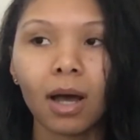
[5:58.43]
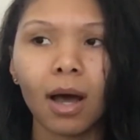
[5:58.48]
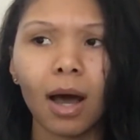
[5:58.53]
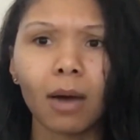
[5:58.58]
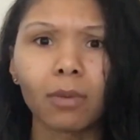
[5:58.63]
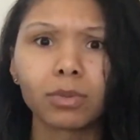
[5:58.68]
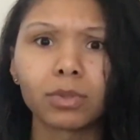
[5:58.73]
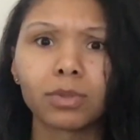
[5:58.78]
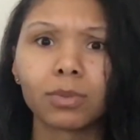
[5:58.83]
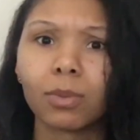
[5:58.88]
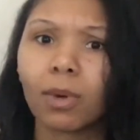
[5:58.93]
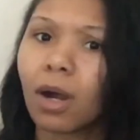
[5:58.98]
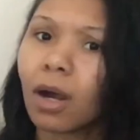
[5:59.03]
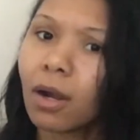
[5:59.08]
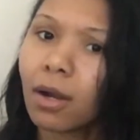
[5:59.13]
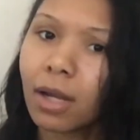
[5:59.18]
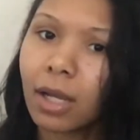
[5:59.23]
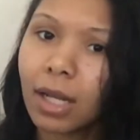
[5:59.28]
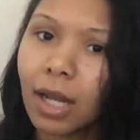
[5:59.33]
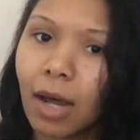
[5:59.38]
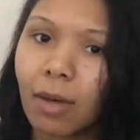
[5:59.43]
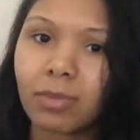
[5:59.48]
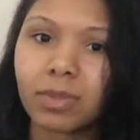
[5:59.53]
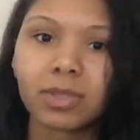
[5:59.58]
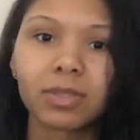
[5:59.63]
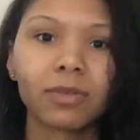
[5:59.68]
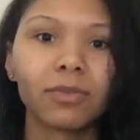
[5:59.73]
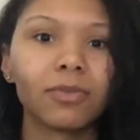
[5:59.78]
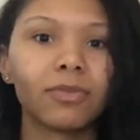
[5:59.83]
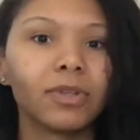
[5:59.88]
I was worried. I
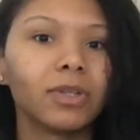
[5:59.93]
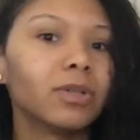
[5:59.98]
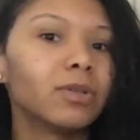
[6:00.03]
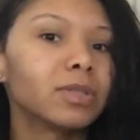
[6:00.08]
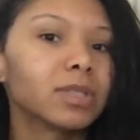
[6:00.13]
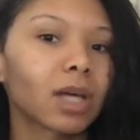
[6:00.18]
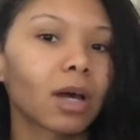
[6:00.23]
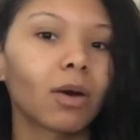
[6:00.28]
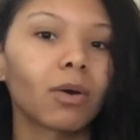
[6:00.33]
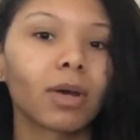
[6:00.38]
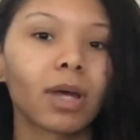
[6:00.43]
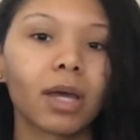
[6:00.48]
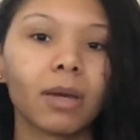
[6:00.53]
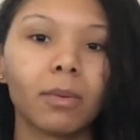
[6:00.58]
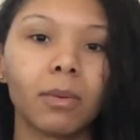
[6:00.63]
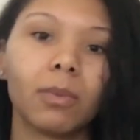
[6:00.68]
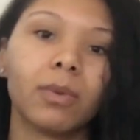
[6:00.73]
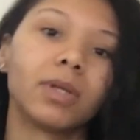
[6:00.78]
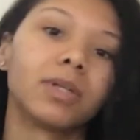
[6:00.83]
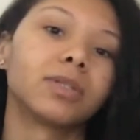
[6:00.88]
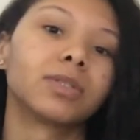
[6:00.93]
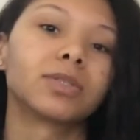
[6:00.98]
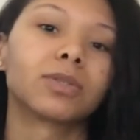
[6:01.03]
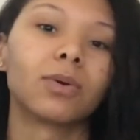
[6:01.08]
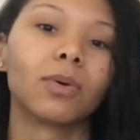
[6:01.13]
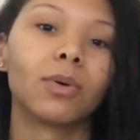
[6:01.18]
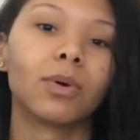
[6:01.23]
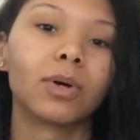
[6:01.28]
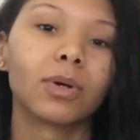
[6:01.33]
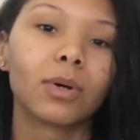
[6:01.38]
was confused. Like, okay, what is
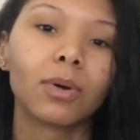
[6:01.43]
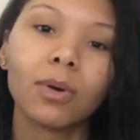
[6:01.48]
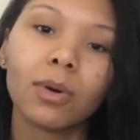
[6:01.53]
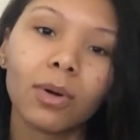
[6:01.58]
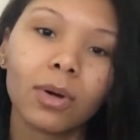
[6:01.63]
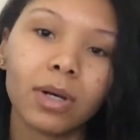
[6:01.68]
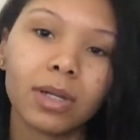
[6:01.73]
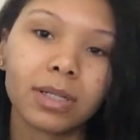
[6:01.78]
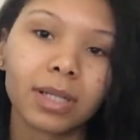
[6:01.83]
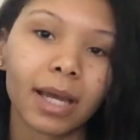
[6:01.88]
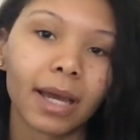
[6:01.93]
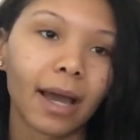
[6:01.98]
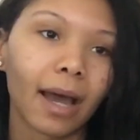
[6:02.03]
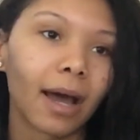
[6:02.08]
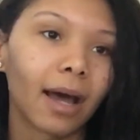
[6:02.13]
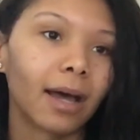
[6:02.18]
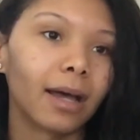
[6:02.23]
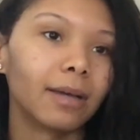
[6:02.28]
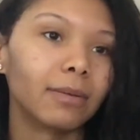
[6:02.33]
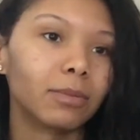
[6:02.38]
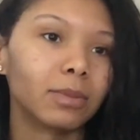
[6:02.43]
going on? Like, I